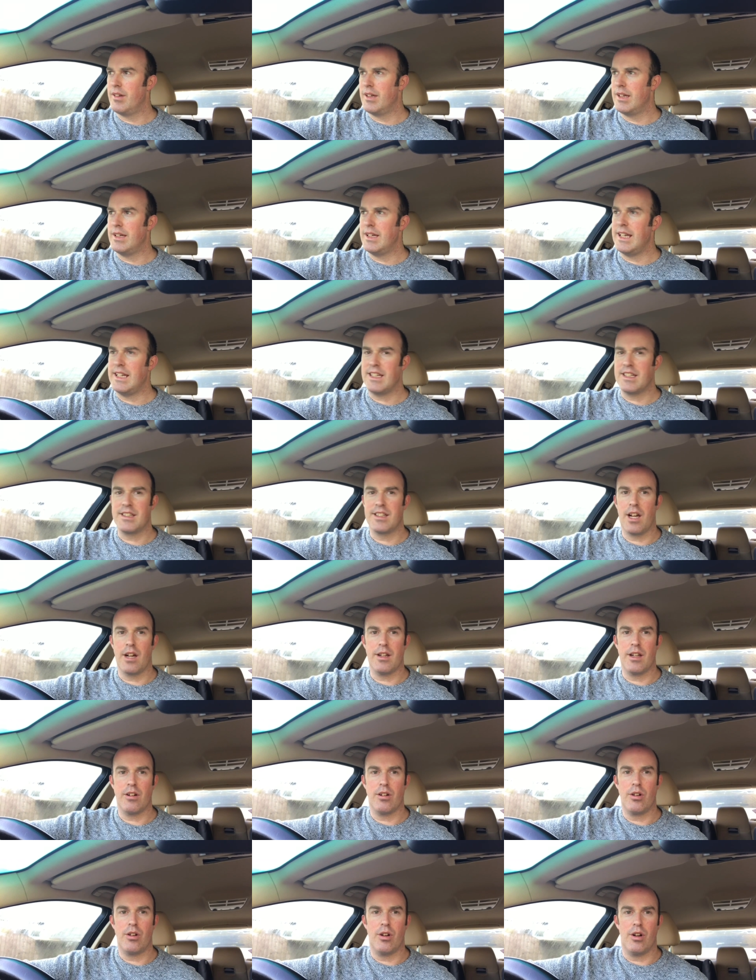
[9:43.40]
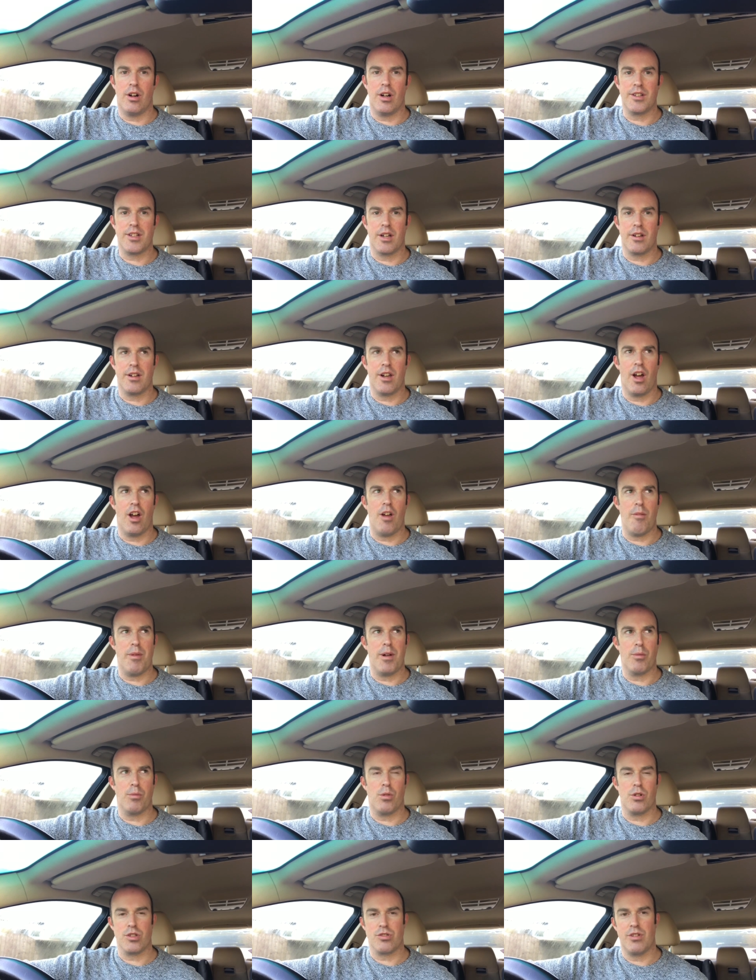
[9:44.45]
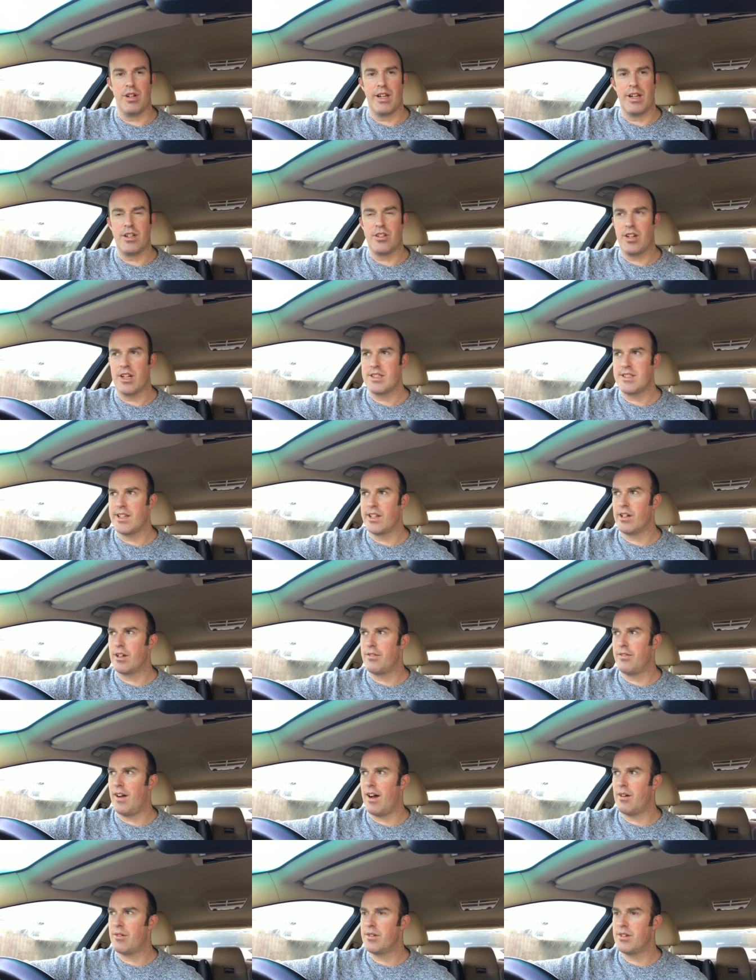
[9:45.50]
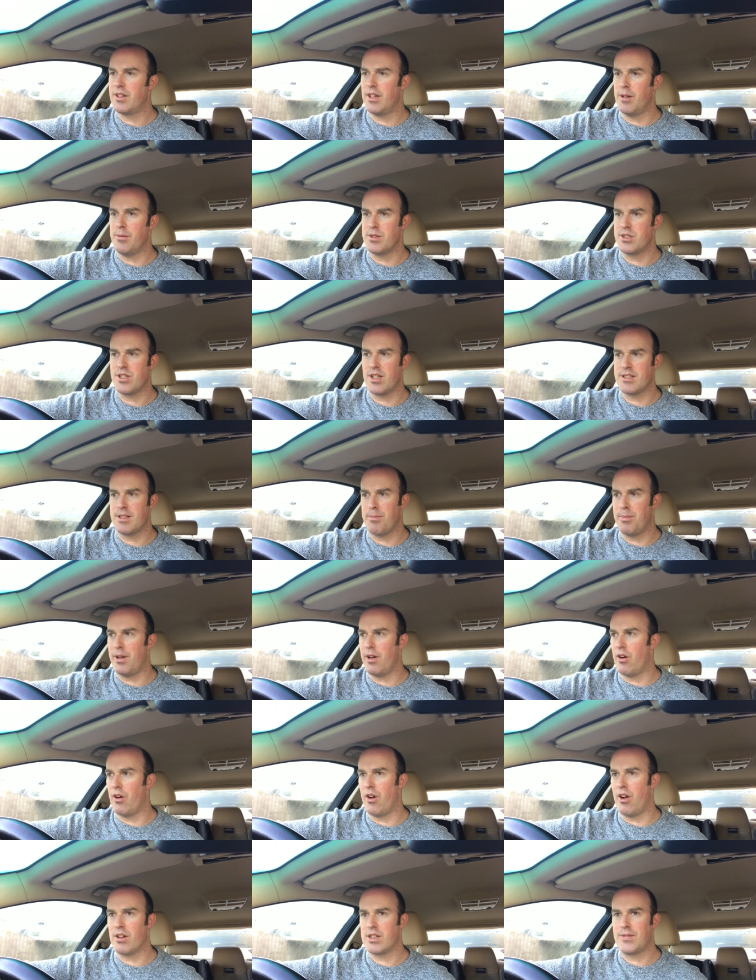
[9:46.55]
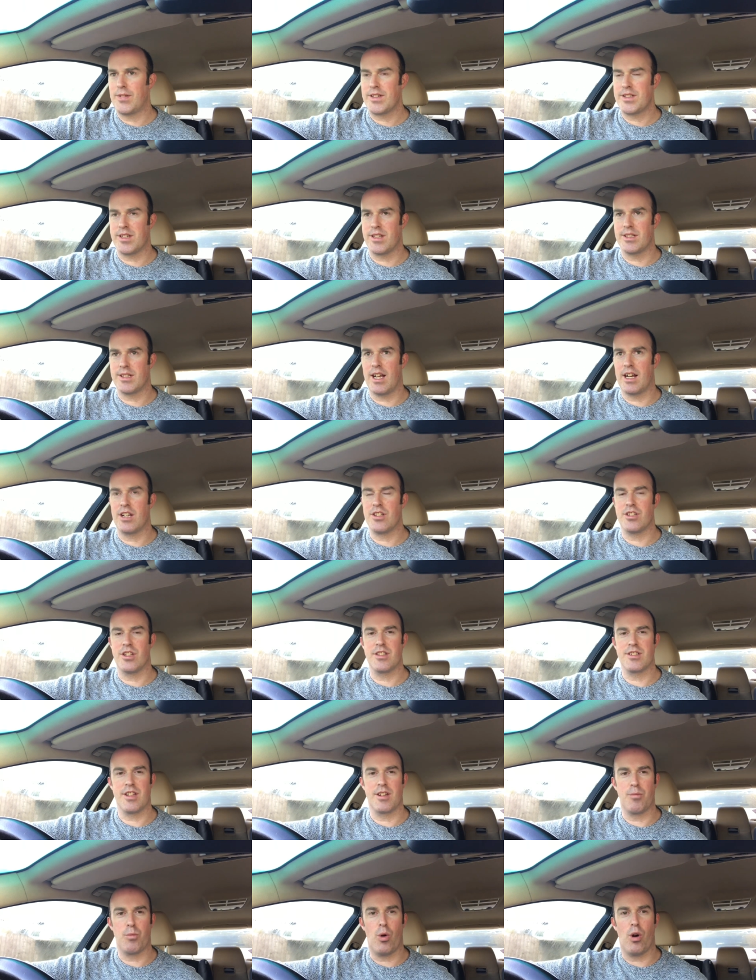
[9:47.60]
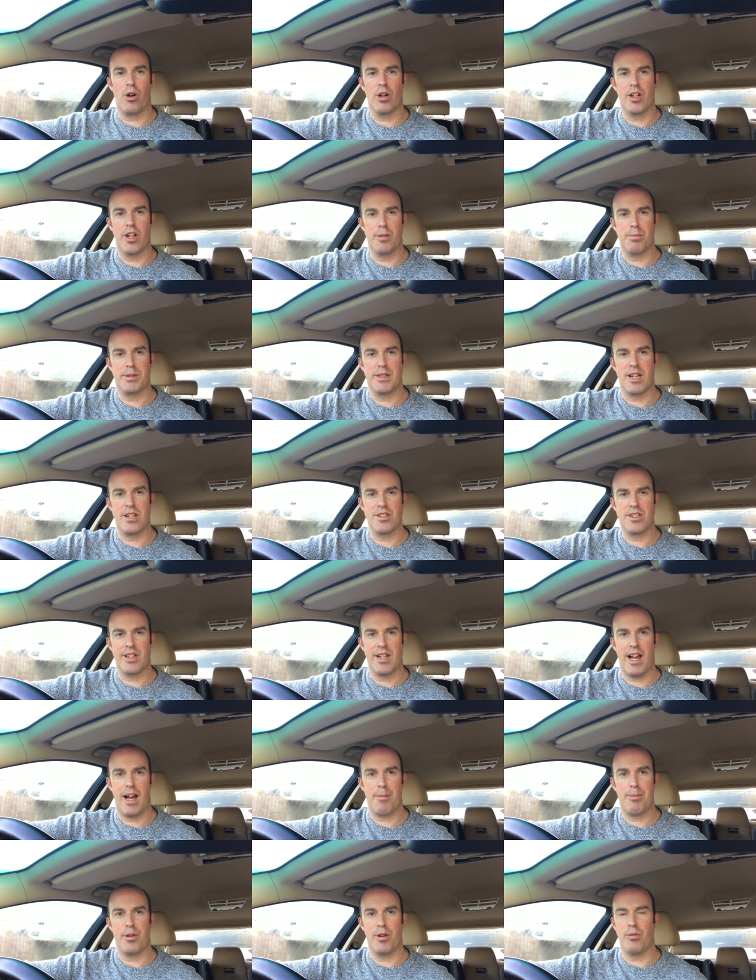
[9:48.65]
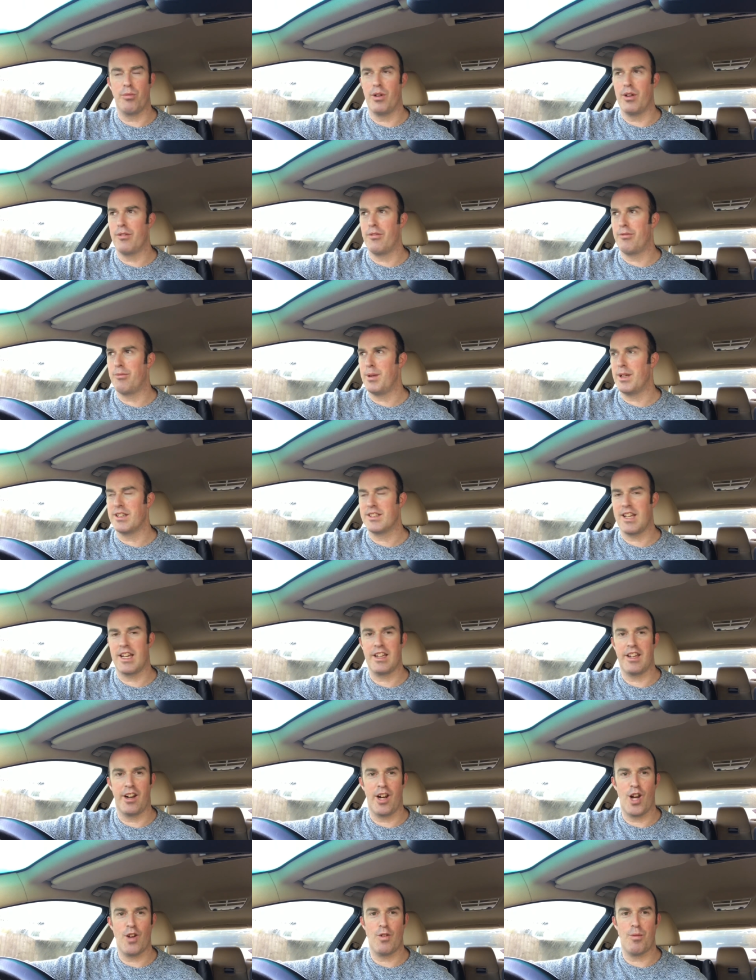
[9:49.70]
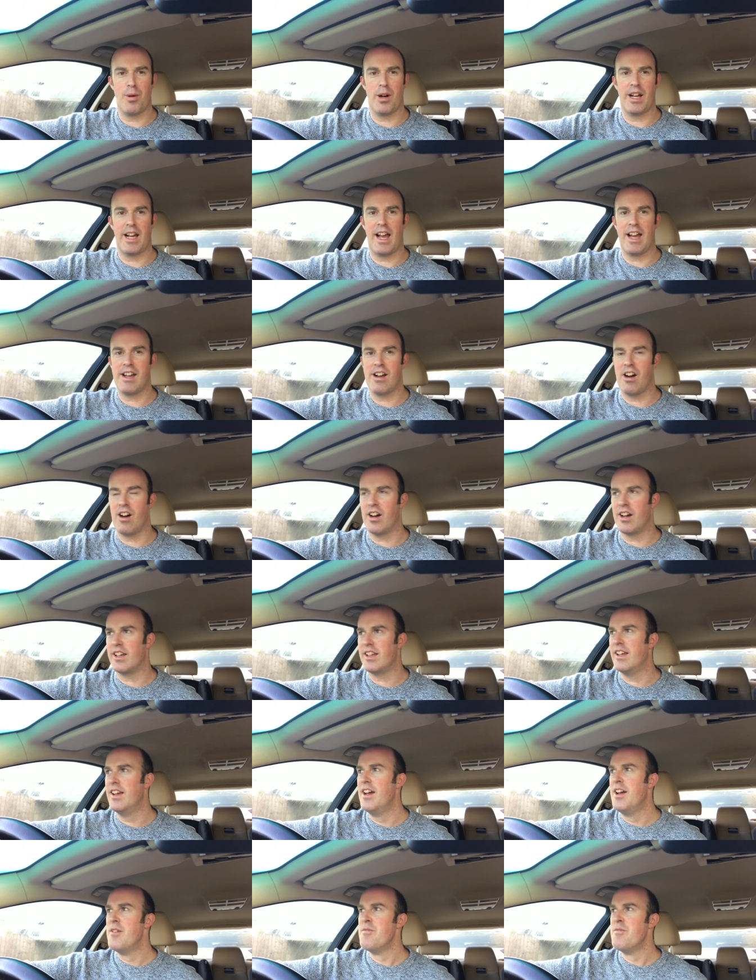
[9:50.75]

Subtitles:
needed to go there or not, I don't know, but it was really interesting. I found it was just a bit on artificial intelligence and what could potentially happen with being taken over by AI,